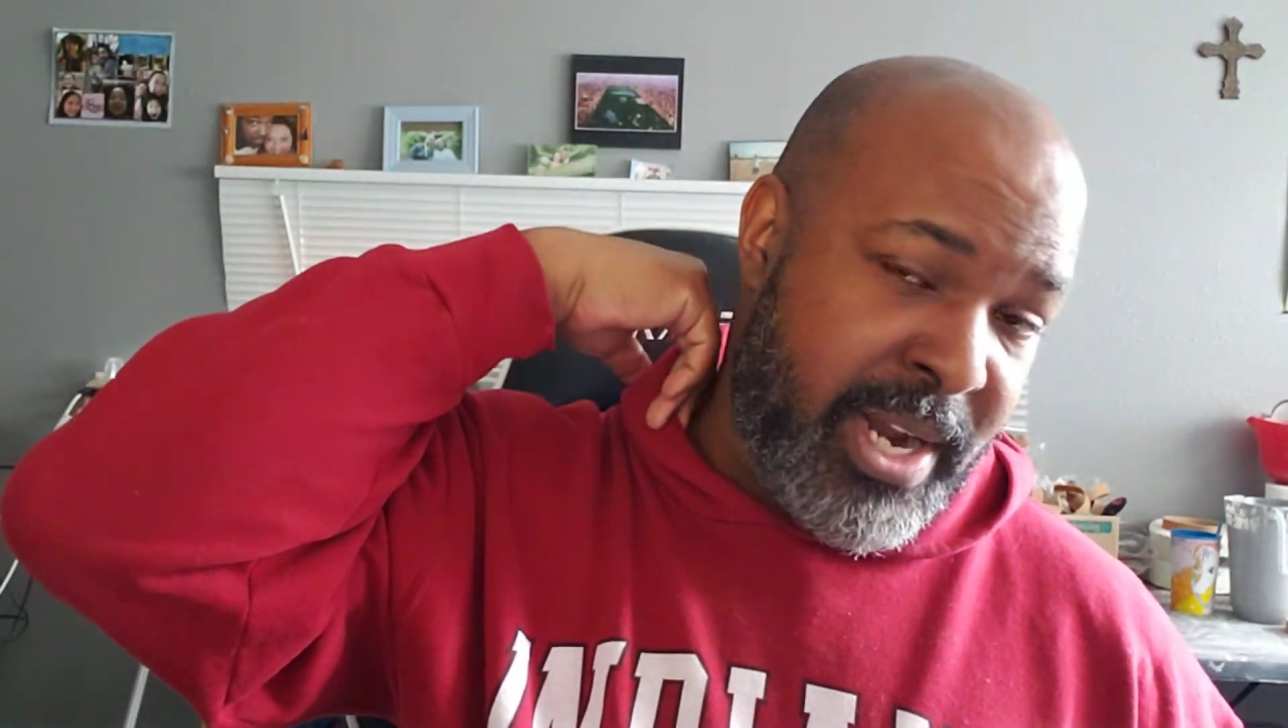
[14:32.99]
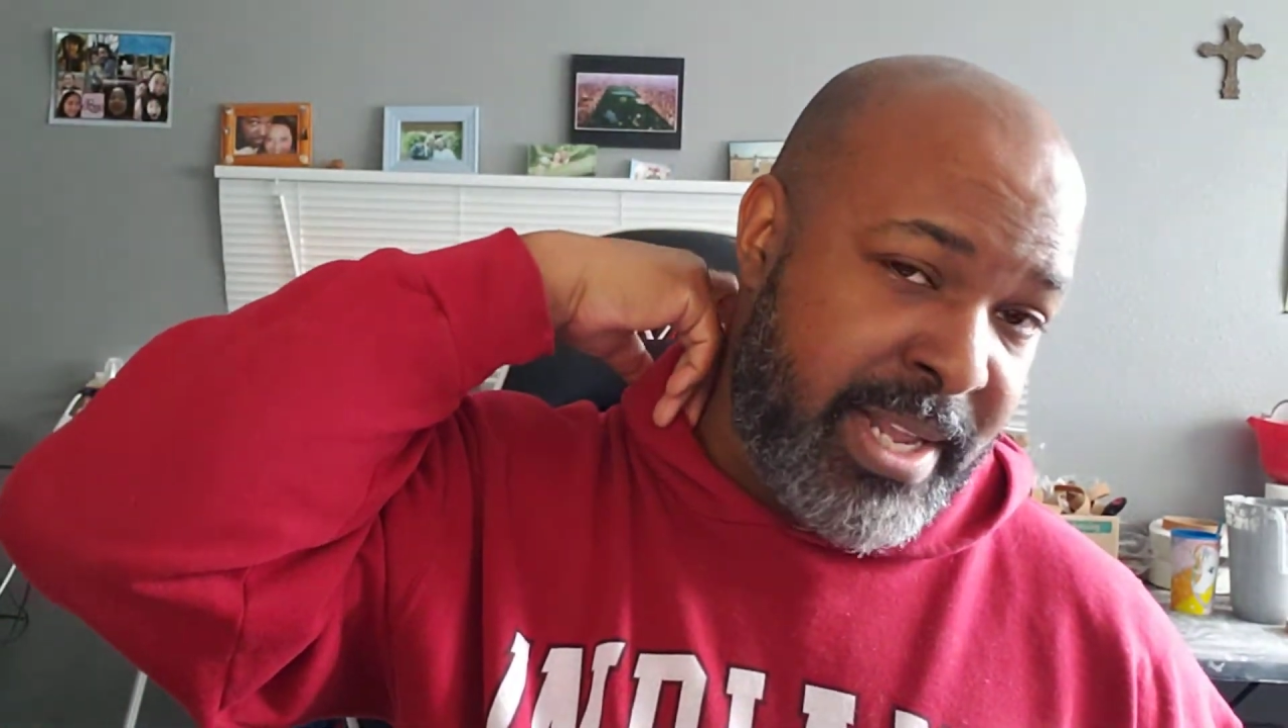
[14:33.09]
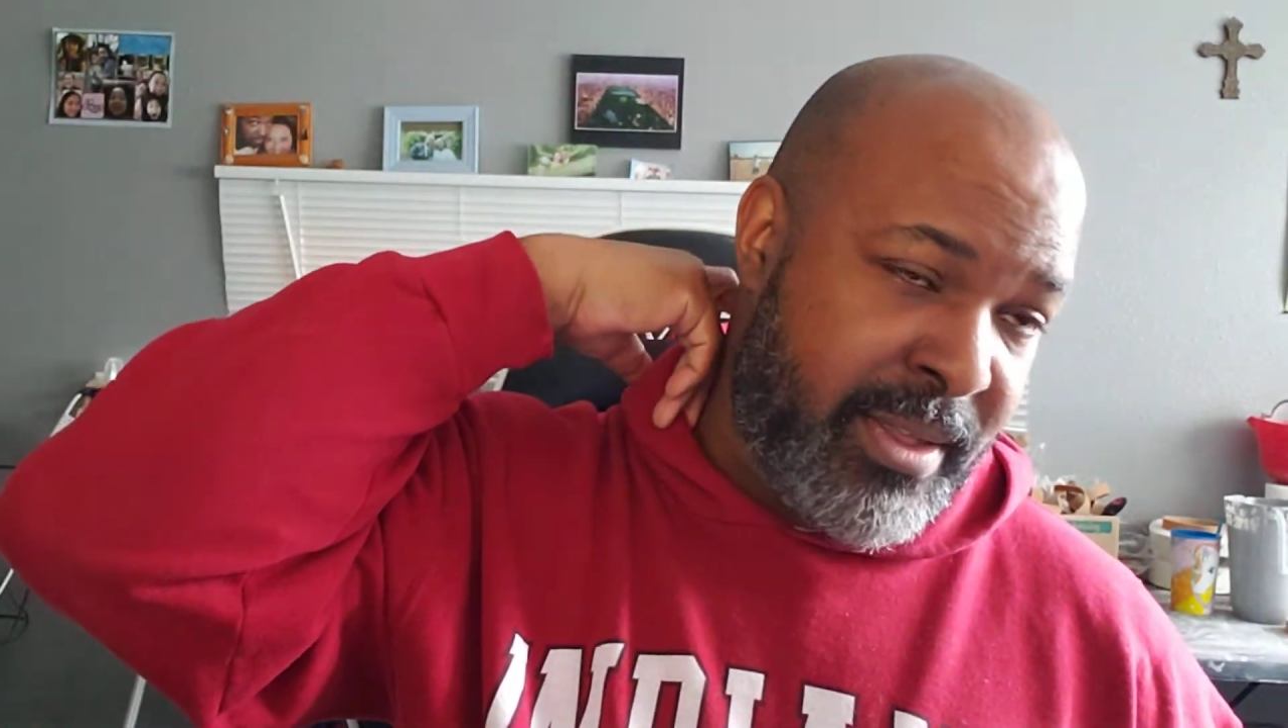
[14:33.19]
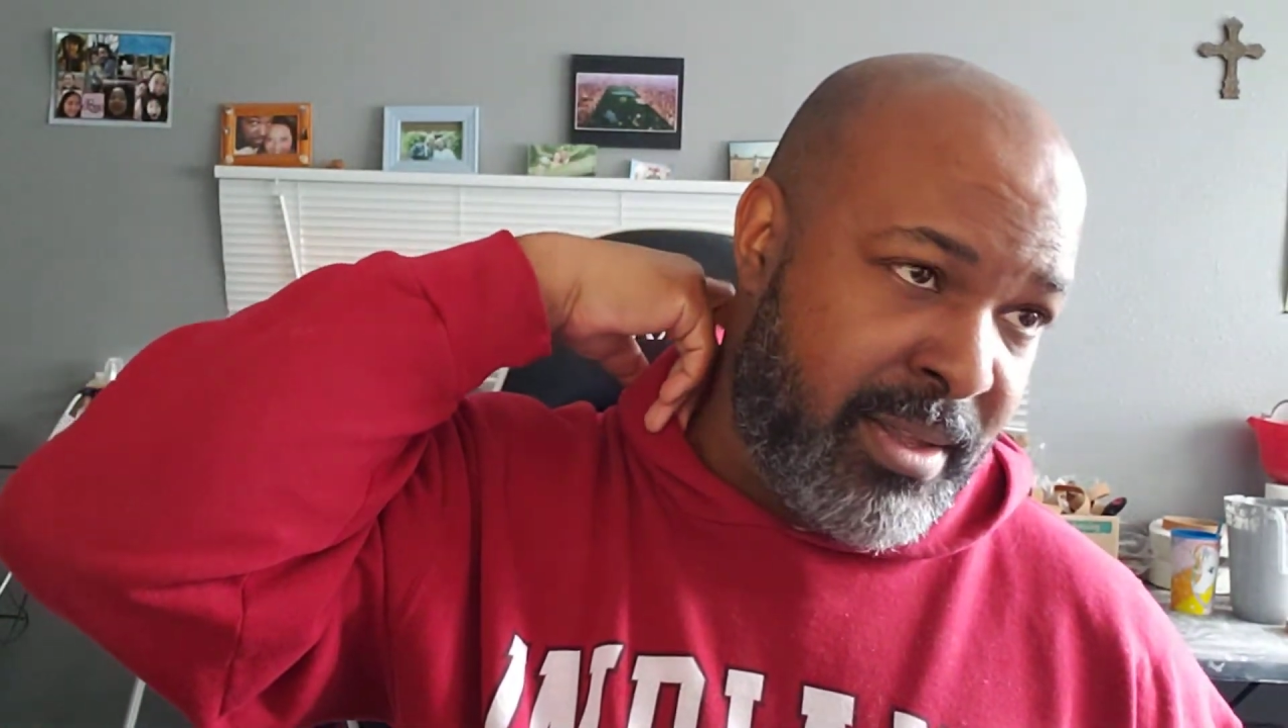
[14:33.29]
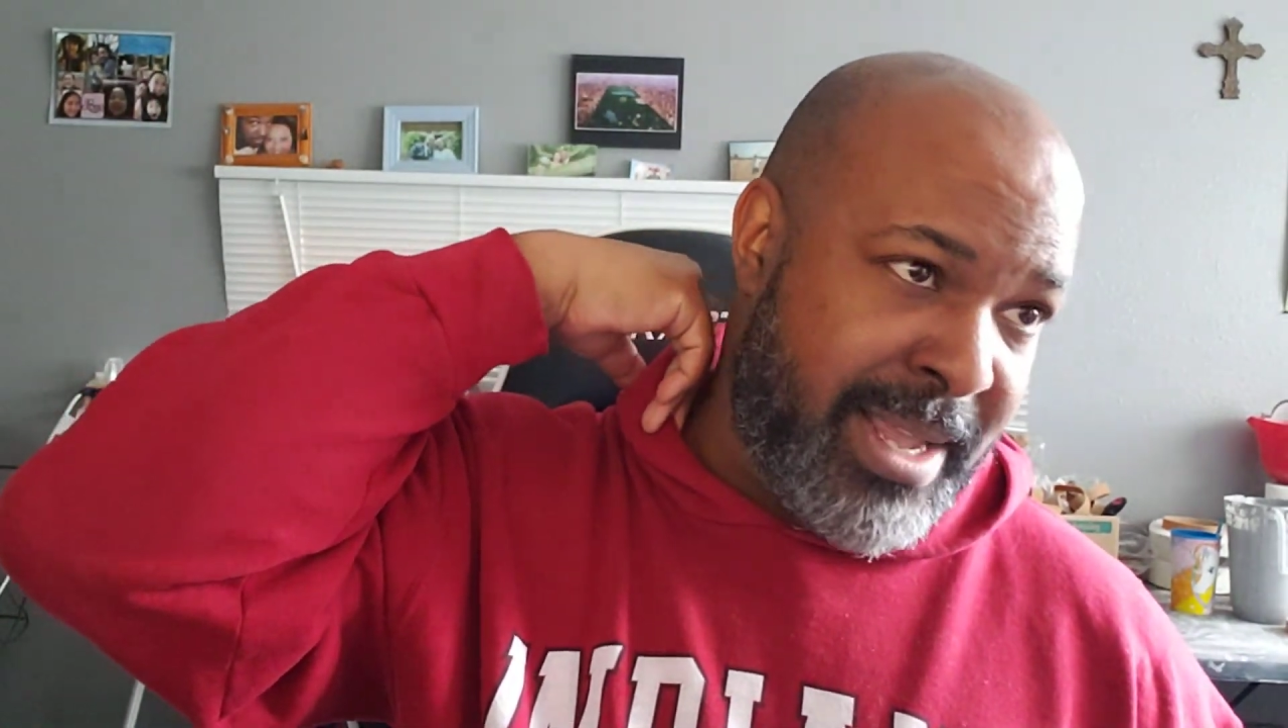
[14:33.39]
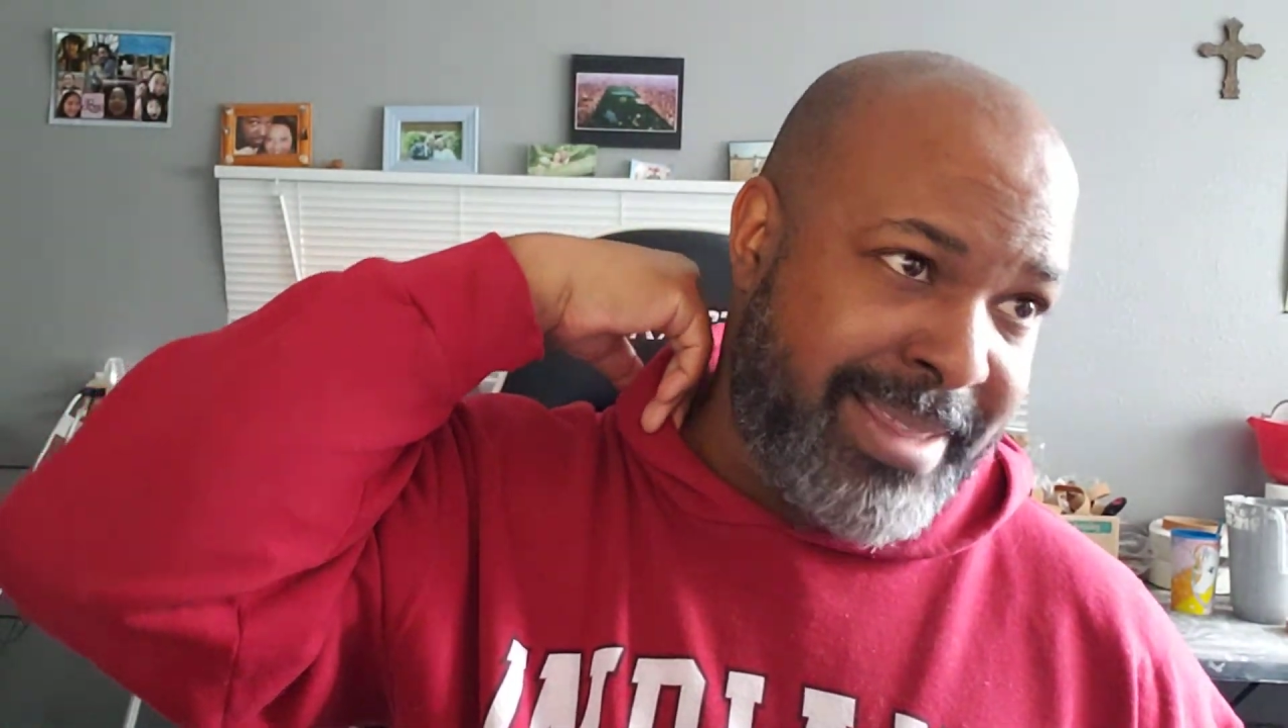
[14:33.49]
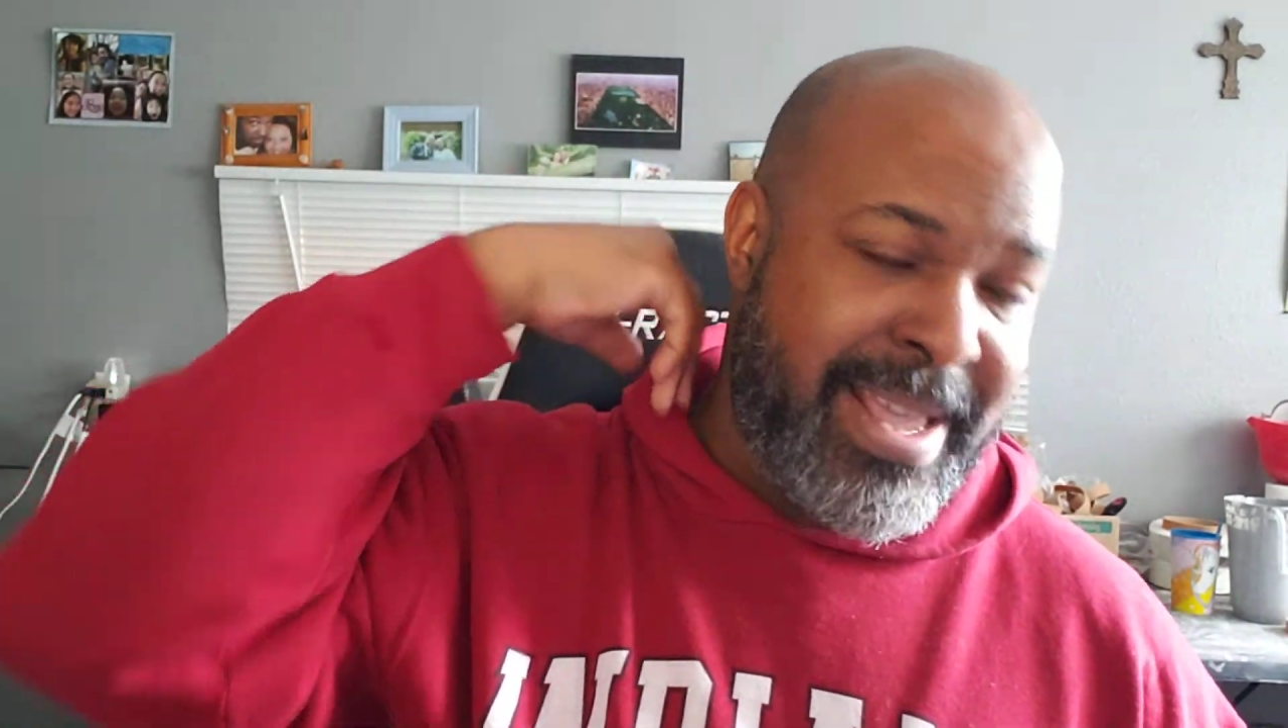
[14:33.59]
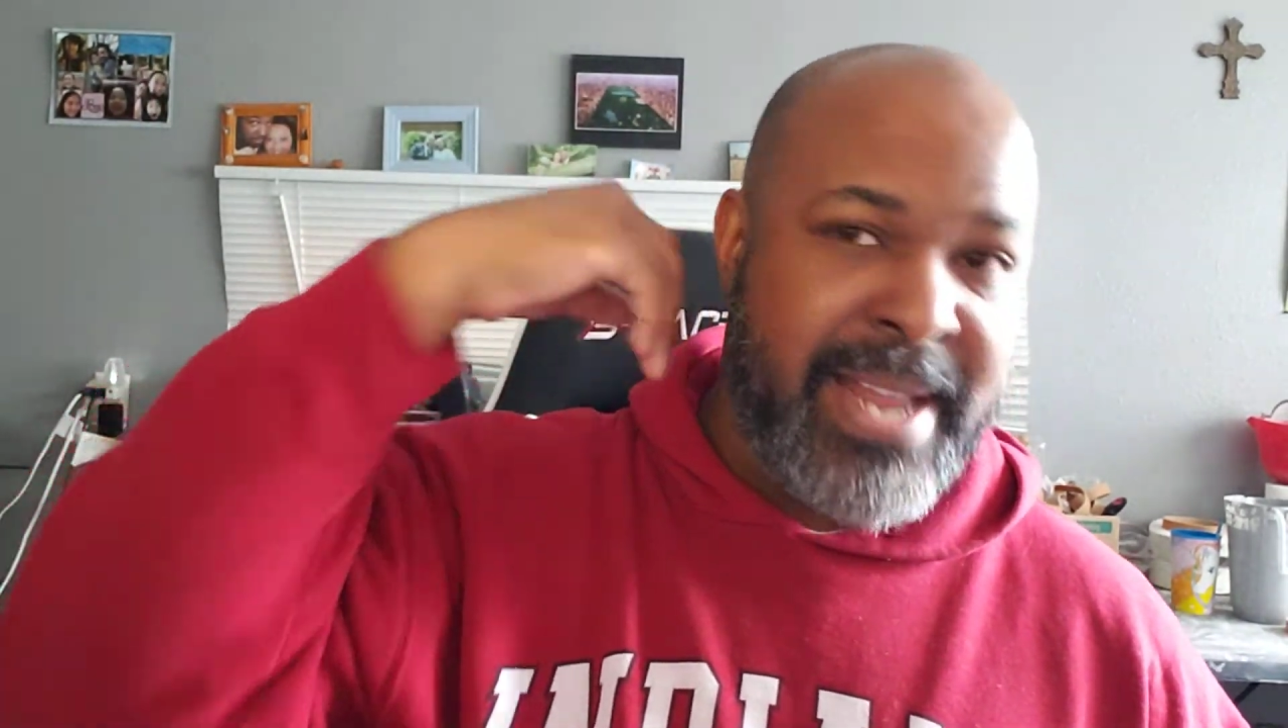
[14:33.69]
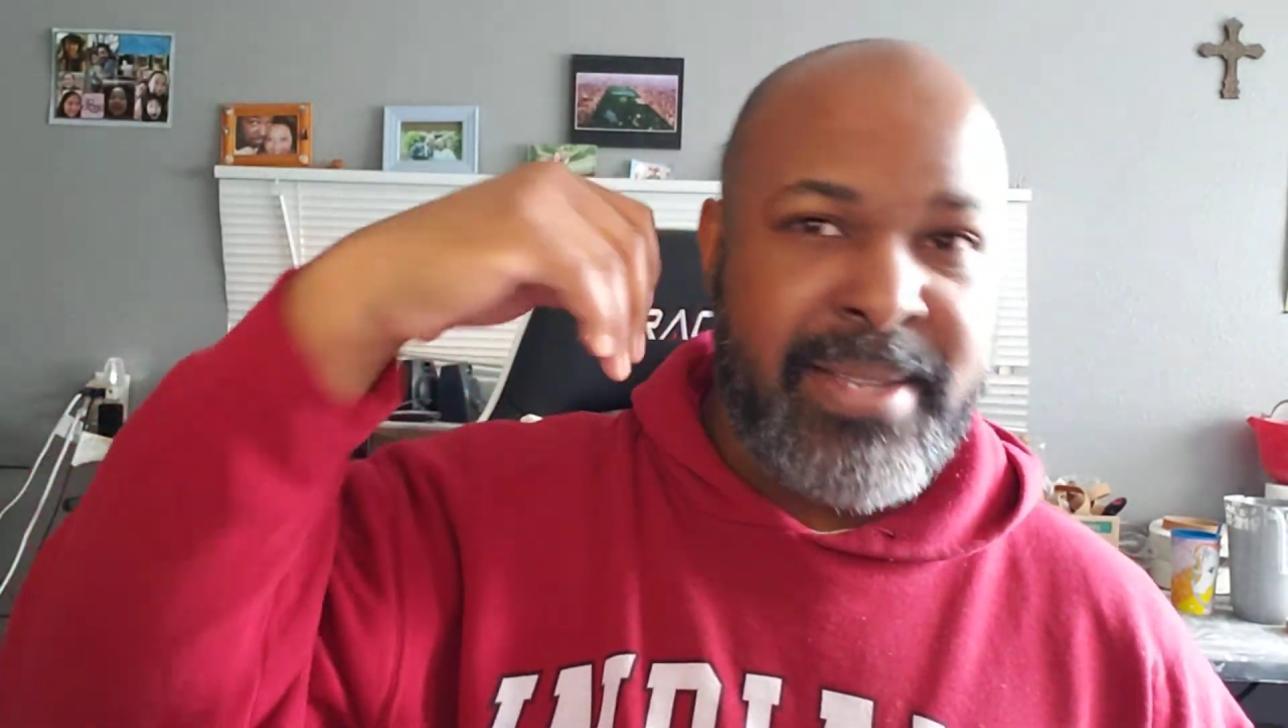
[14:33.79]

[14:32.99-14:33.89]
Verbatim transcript: anything like that.